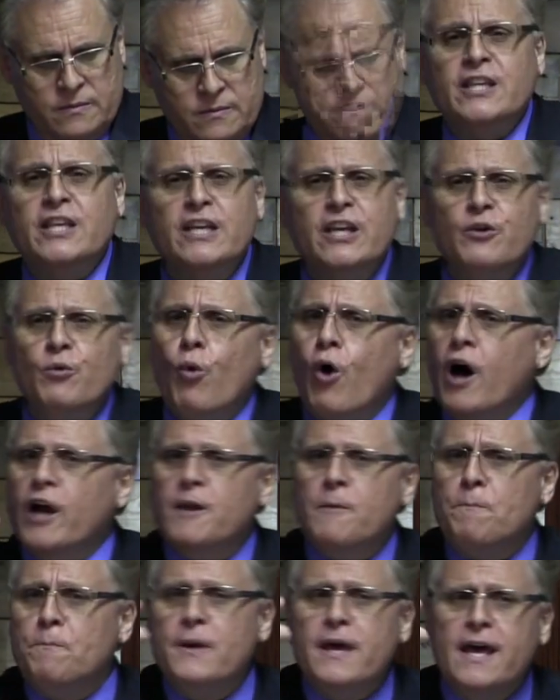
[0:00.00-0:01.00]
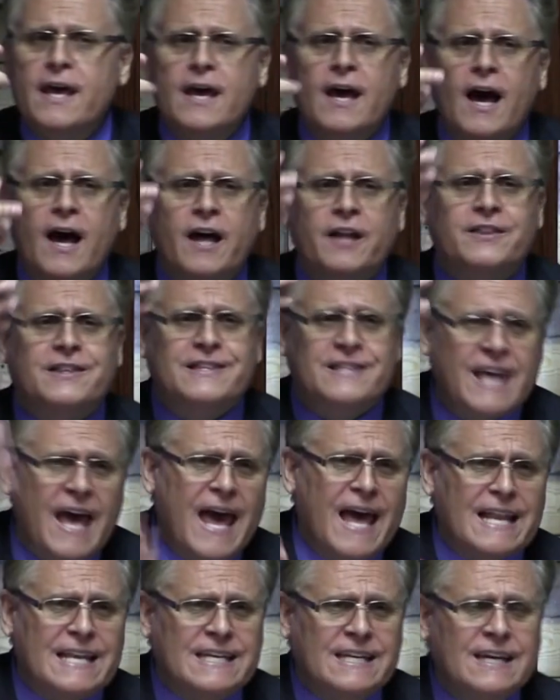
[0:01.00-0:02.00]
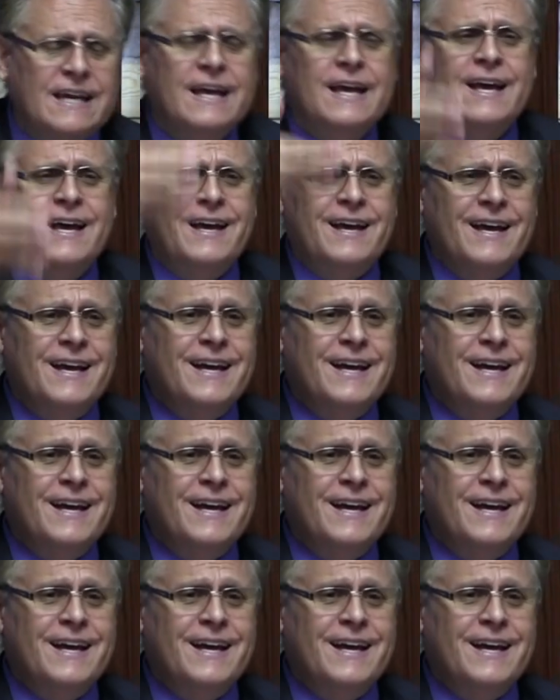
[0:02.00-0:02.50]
He didn't want to be a dead,